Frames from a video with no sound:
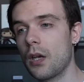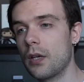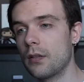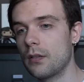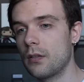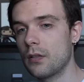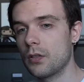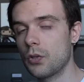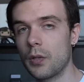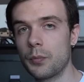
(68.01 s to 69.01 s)
And uh,
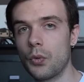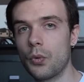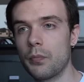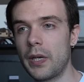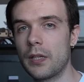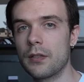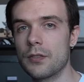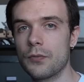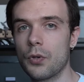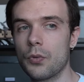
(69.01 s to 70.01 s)
to help you make
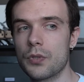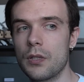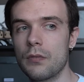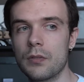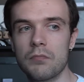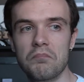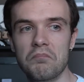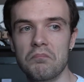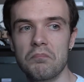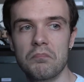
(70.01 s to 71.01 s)
these photos even
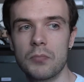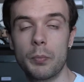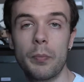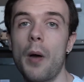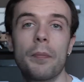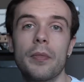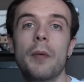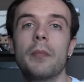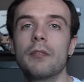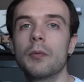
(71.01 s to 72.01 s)
to pop
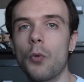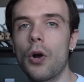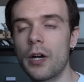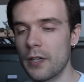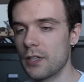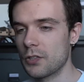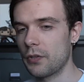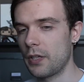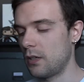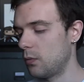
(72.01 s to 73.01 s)
them even more, so
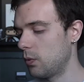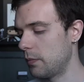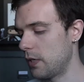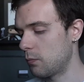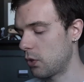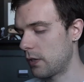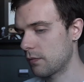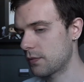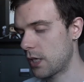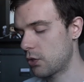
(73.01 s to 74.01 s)
they will be more
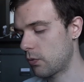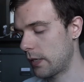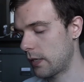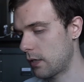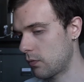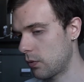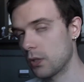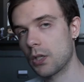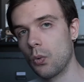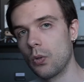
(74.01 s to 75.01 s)
saturated and
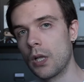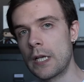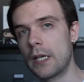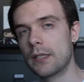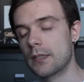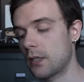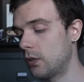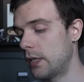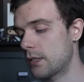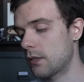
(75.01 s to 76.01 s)
really cool and
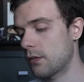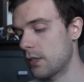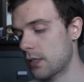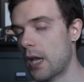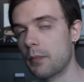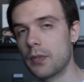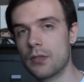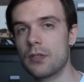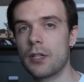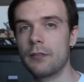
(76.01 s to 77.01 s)
stylized, this app is
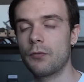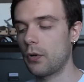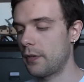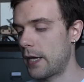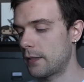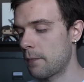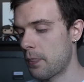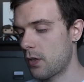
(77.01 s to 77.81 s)
designed for that.